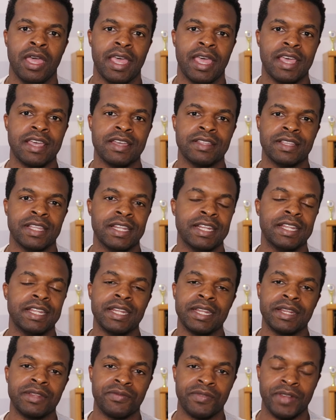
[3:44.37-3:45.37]
and it
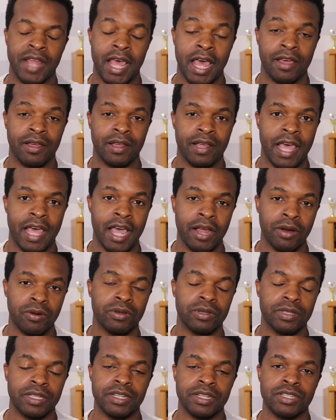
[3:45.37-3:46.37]
didn't even
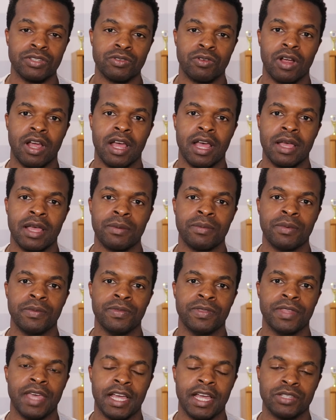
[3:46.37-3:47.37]
accurately describe
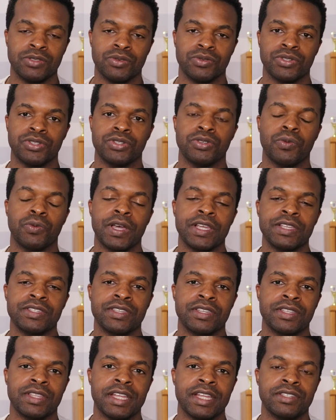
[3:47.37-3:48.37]
the actual
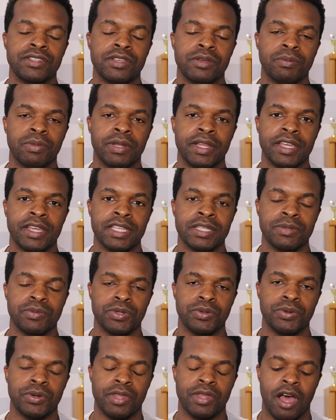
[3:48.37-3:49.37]
situation that took place
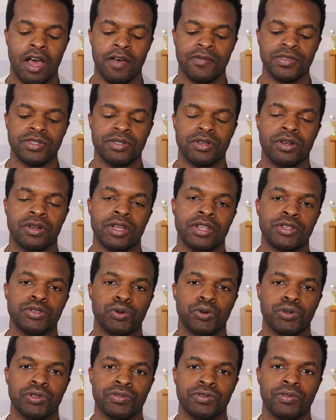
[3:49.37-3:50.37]
between the officer and
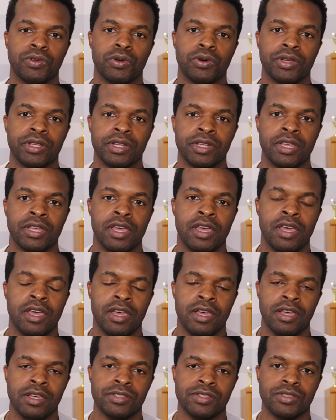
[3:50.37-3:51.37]
George Floyd.
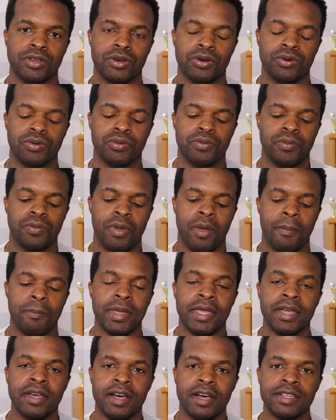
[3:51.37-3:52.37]
So
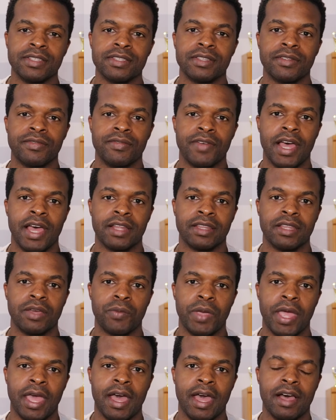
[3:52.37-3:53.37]
because of the fact
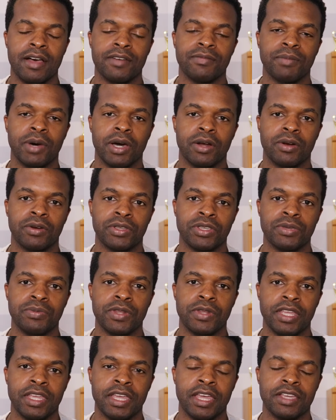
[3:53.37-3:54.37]
that we have modern
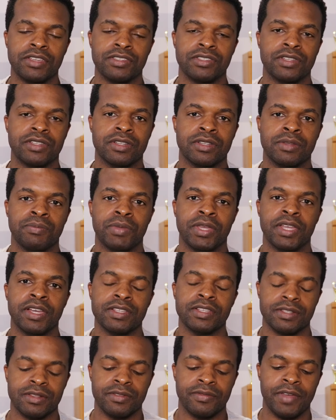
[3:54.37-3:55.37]
communication,
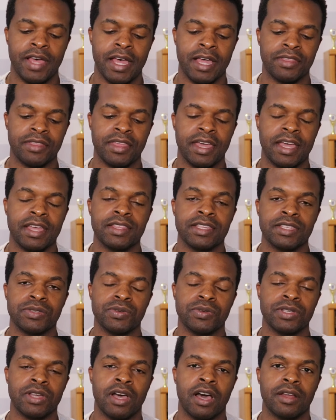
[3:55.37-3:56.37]
because of the fact that this
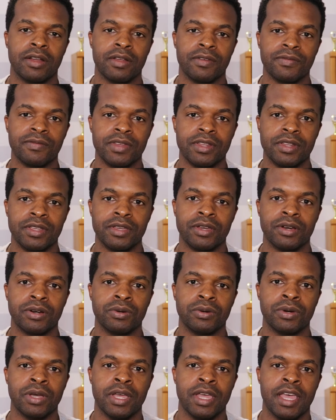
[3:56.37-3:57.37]
was caught on
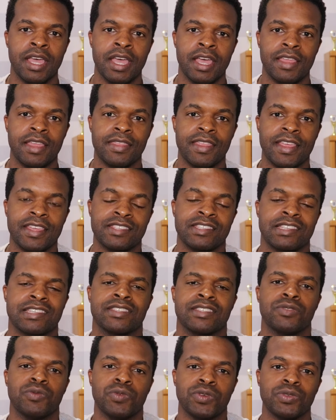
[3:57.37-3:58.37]
video, this
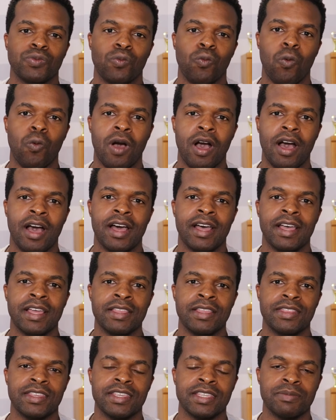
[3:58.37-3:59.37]
is the reason
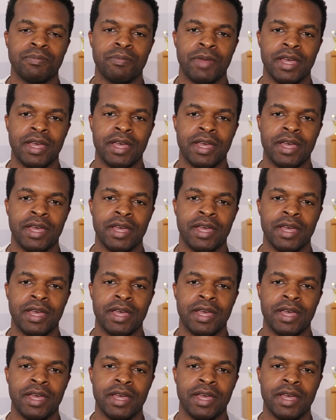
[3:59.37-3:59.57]
why this